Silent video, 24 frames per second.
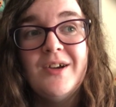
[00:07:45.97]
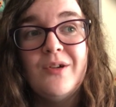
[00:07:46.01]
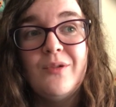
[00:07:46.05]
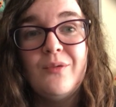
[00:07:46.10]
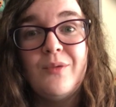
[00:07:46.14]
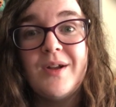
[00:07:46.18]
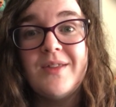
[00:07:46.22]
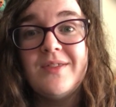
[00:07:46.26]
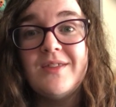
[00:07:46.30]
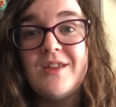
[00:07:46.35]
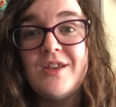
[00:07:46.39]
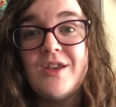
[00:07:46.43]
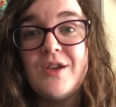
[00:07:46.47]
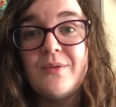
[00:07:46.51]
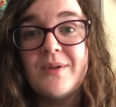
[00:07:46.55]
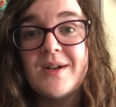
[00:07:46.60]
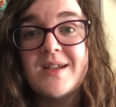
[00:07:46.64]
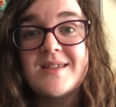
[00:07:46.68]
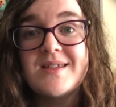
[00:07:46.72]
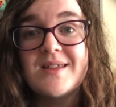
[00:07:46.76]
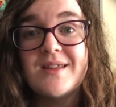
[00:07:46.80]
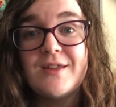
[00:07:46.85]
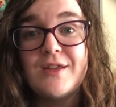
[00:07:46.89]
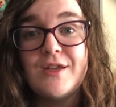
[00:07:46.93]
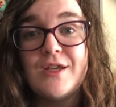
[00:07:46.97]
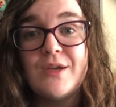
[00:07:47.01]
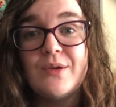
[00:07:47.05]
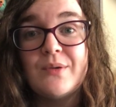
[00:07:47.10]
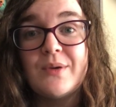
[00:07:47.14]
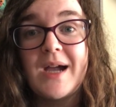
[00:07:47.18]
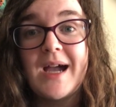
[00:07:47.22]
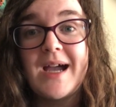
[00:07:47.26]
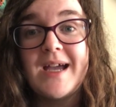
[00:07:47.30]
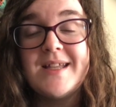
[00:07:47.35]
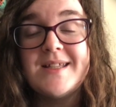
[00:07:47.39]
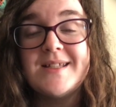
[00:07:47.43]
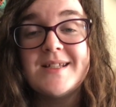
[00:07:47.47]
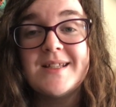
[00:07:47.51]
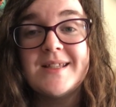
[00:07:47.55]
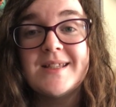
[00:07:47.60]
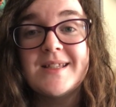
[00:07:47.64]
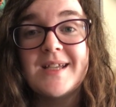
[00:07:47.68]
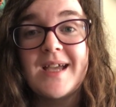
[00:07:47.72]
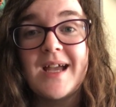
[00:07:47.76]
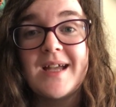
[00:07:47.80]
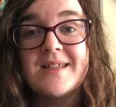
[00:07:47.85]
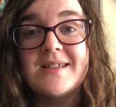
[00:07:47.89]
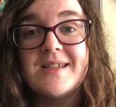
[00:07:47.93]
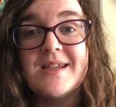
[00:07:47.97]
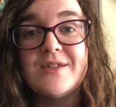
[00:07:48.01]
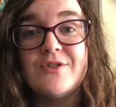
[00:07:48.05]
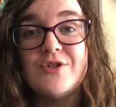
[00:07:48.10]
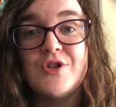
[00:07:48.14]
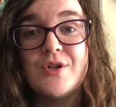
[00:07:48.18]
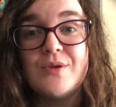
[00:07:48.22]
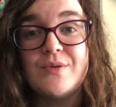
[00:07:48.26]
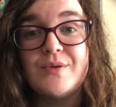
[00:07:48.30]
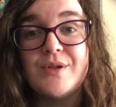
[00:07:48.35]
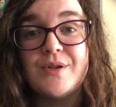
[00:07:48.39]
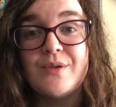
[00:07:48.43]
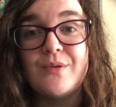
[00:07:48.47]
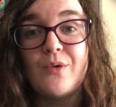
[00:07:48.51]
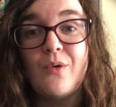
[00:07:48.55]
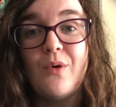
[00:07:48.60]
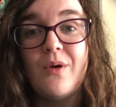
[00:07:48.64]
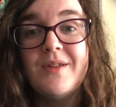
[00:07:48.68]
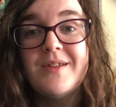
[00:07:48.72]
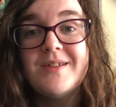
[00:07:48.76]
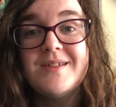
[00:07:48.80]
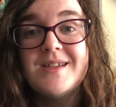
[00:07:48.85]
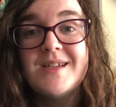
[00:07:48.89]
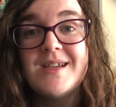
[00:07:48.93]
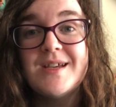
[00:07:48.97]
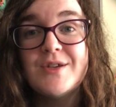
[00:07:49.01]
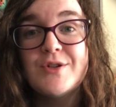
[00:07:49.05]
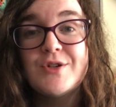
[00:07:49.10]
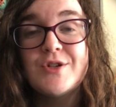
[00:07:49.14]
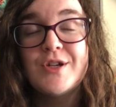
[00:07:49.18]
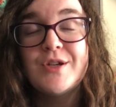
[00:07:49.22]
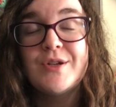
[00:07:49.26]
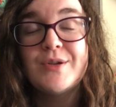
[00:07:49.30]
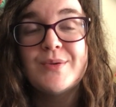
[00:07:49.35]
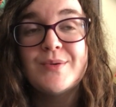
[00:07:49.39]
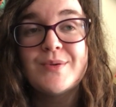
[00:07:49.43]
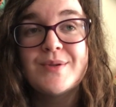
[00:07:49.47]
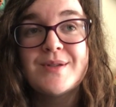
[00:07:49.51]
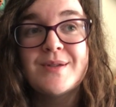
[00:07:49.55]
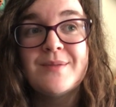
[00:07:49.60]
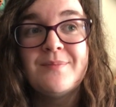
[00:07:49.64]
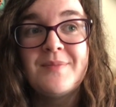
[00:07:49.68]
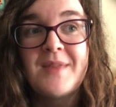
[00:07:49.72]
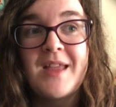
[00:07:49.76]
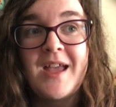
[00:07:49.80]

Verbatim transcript: when the U S and the U K didn't get it due to quality issues.